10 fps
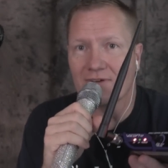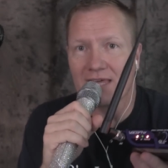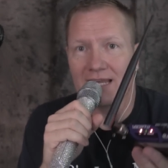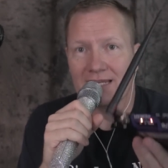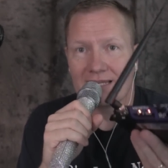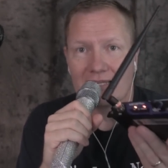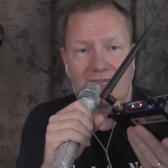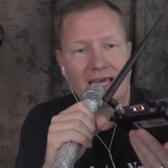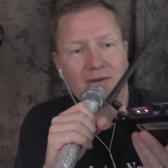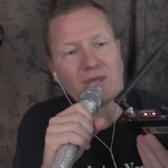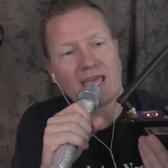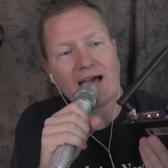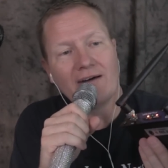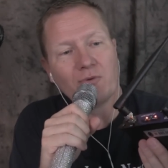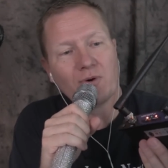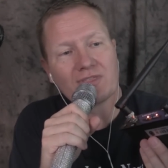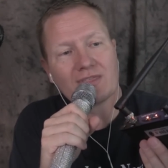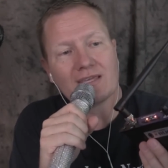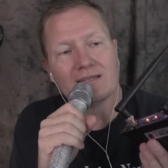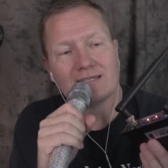that it, that we have with
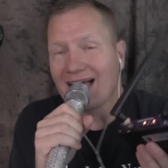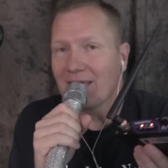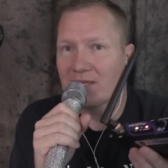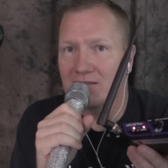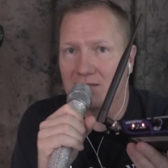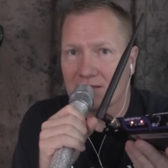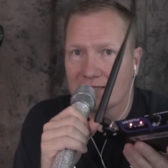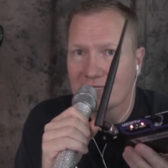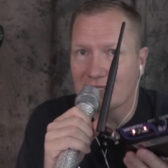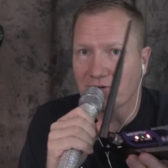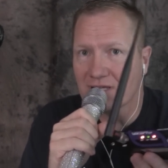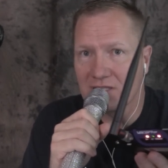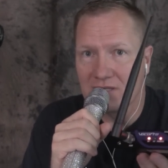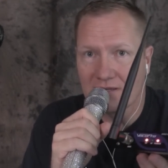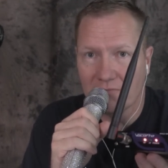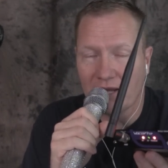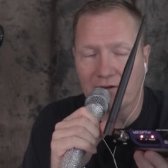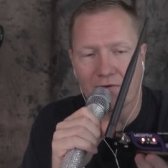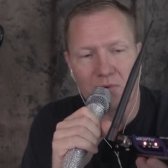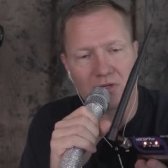the Diamond Series
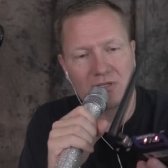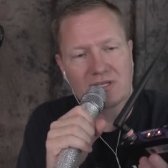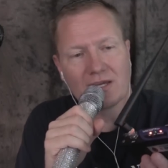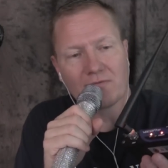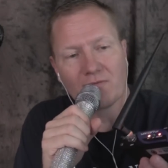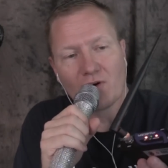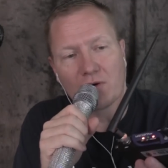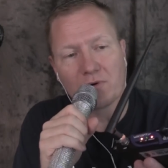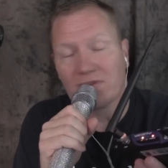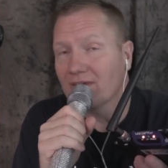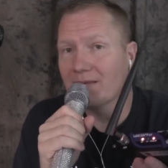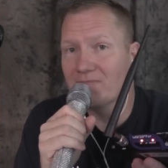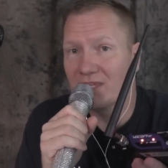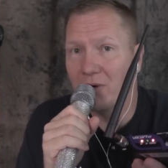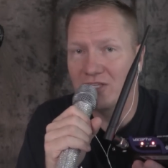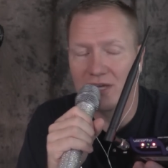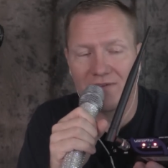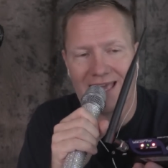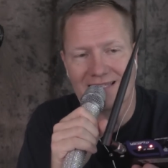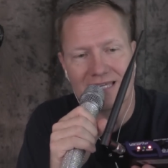microphone we're using here from VocoPro, the U H
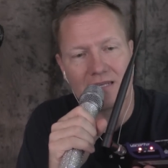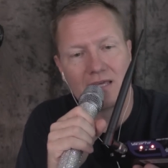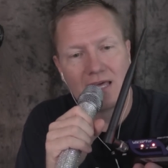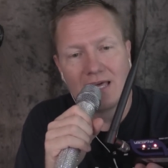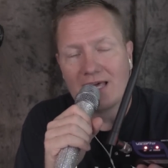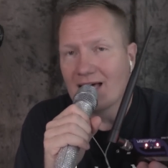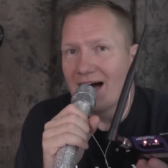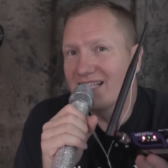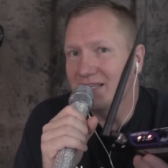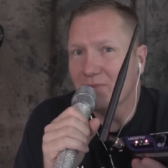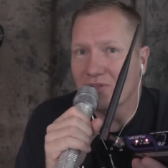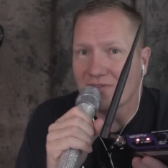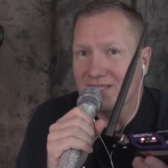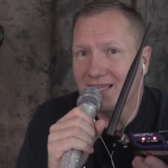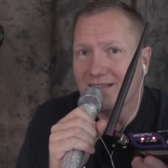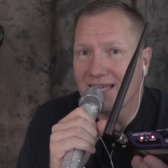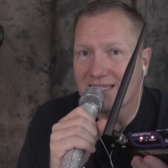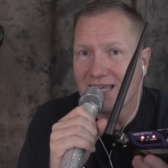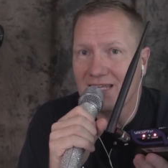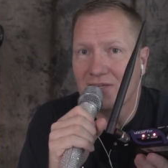F eighteen. A simple single
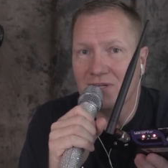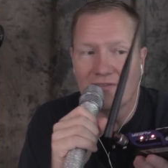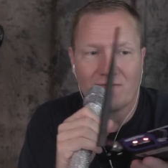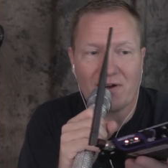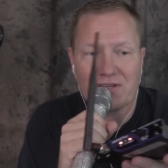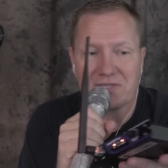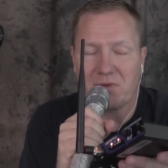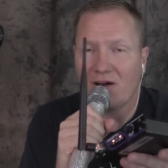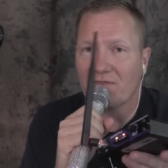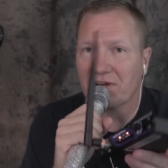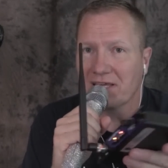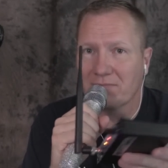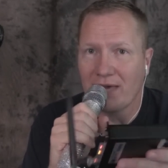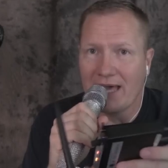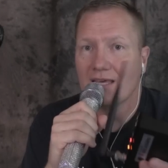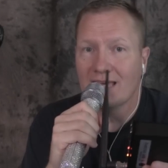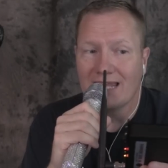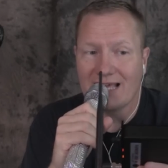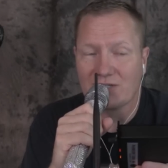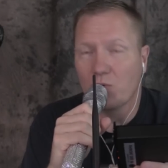antenna unit, very small, very compact.
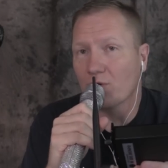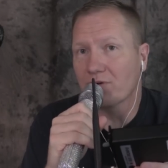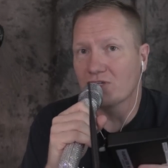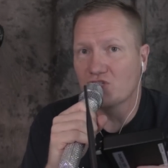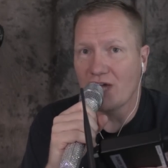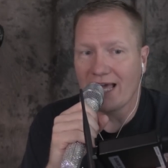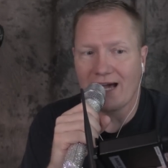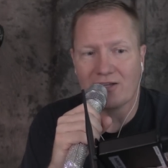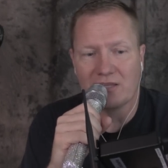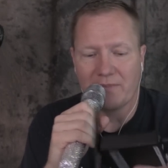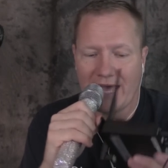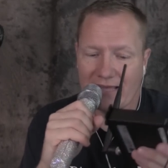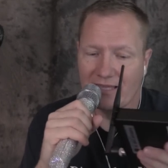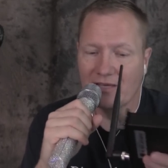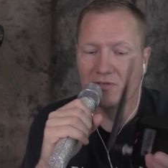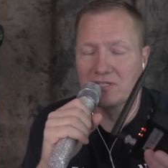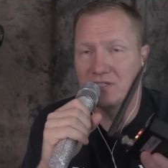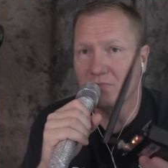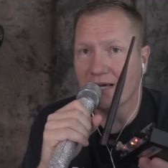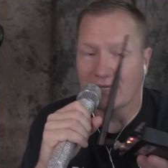It has quarter-inch jack out the back that goes
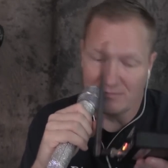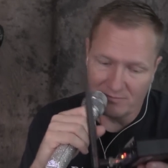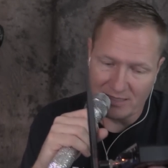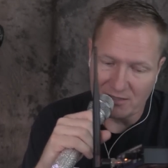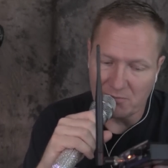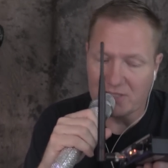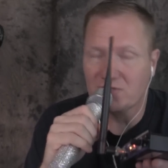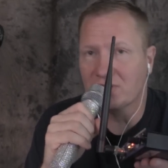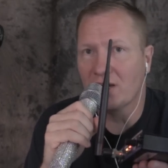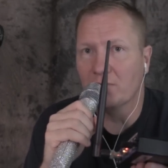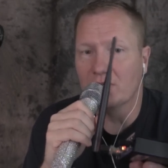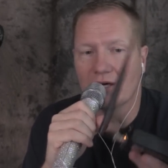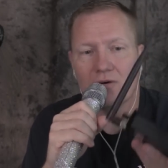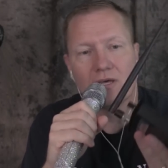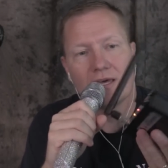into my, my little mixer down below.